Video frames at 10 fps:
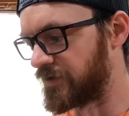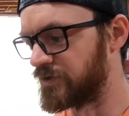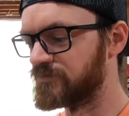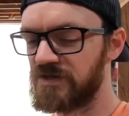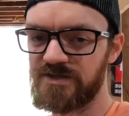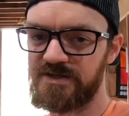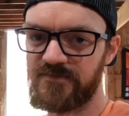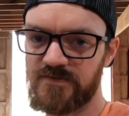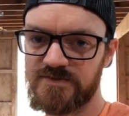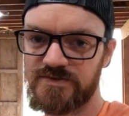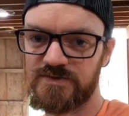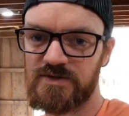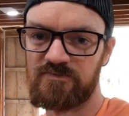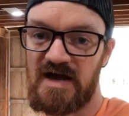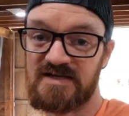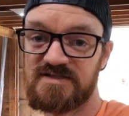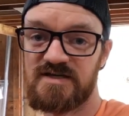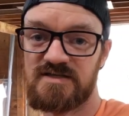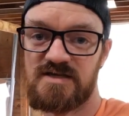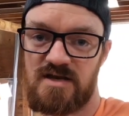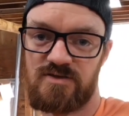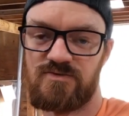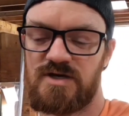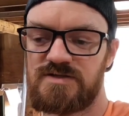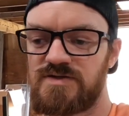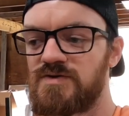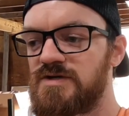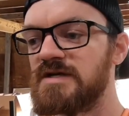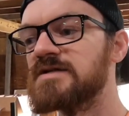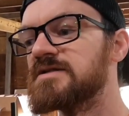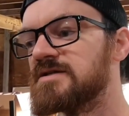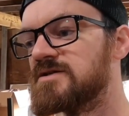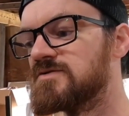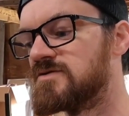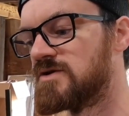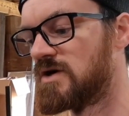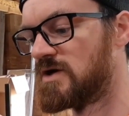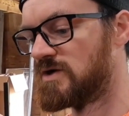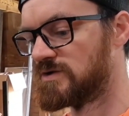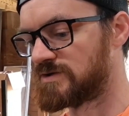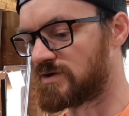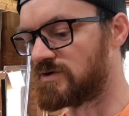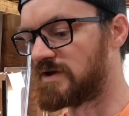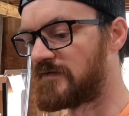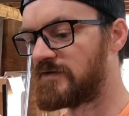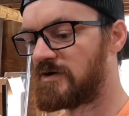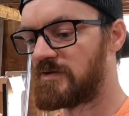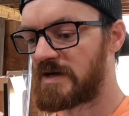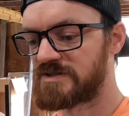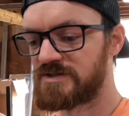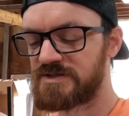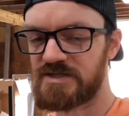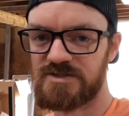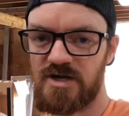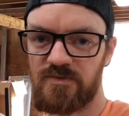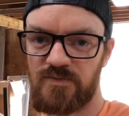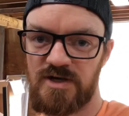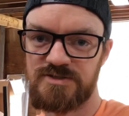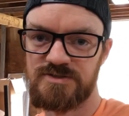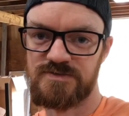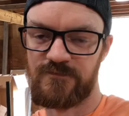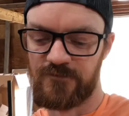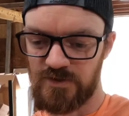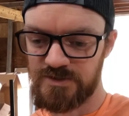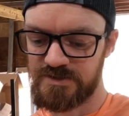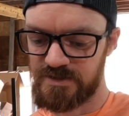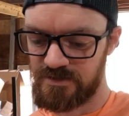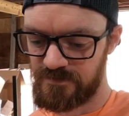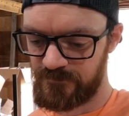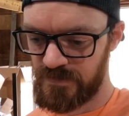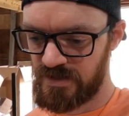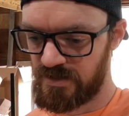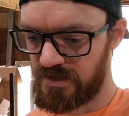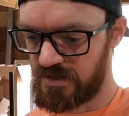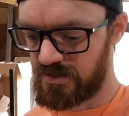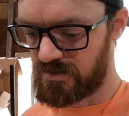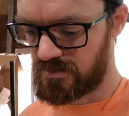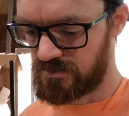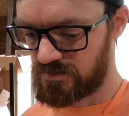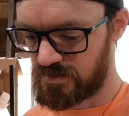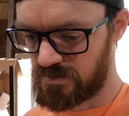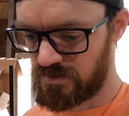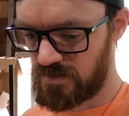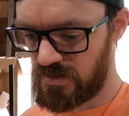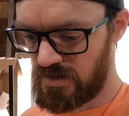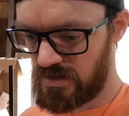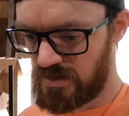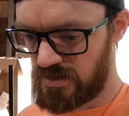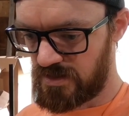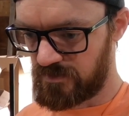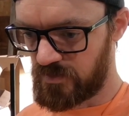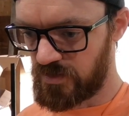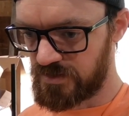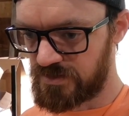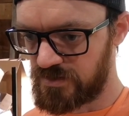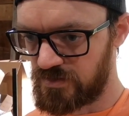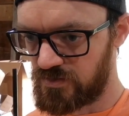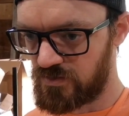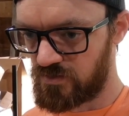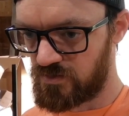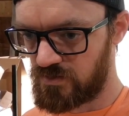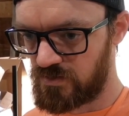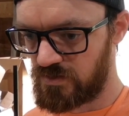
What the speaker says: could be the difference between passing at the end of the race or getting DQ'd. So you definitely want to make sure you set your air pressures first. And I'm going to